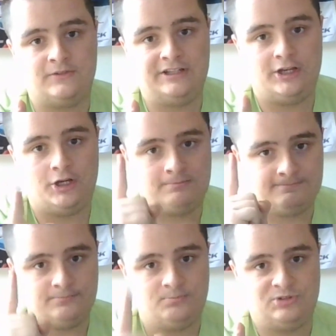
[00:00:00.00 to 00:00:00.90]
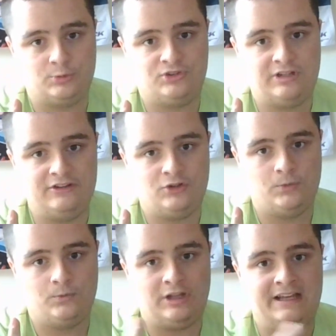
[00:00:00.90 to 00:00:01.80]
video, so stay
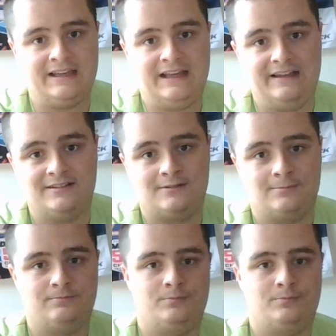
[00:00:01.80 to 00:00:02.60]
tuned for that, guys.